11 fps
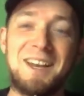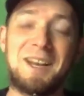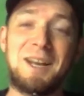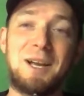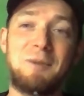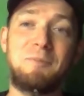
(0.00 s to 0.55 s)

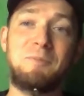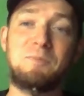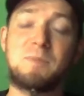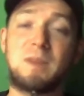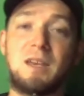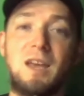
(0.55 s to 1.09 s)
um,
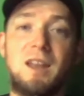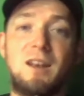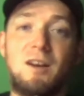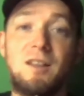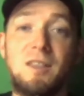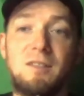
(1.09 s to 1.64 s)
and
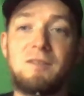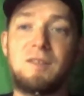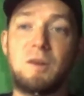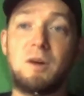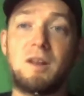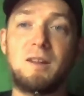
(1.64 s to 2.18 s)
on
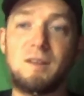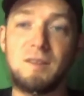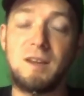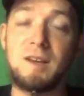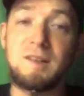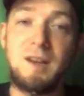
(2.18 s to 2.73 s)
so on the,
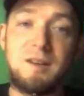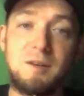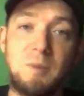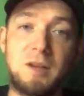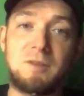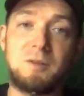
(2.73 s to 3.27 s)
the extension
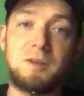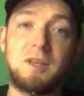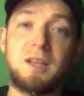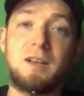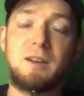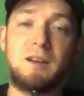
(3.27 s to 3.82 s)
module
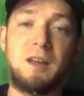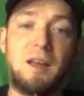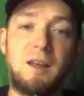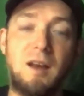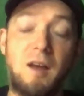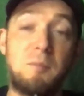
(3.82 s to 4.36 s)
that
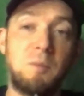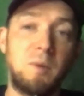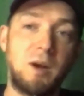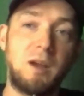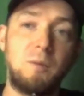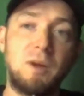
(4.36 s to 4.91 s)
uh, I've been
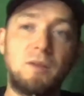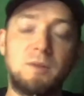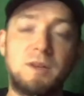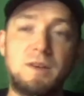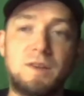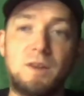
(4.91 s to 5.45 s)
working with,
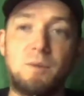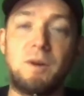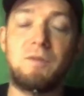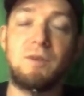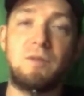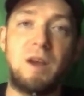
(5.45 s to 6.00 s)
which is the one
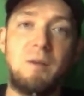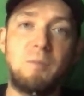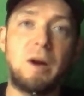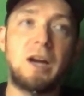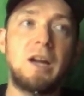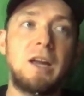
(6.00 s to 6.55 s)
for
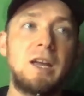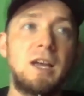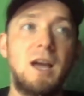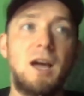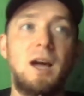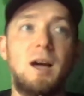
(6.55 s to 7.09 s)
VMware,
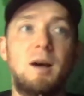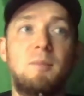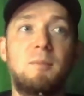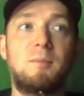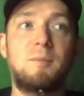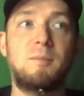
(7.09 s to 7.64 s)

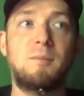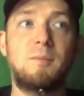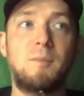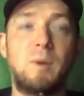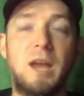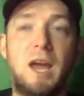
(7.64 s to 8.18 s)
um,
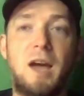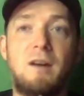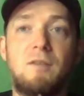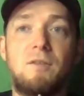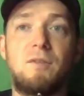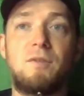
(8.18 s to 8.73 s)
we
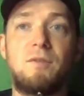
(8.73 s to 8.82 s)
have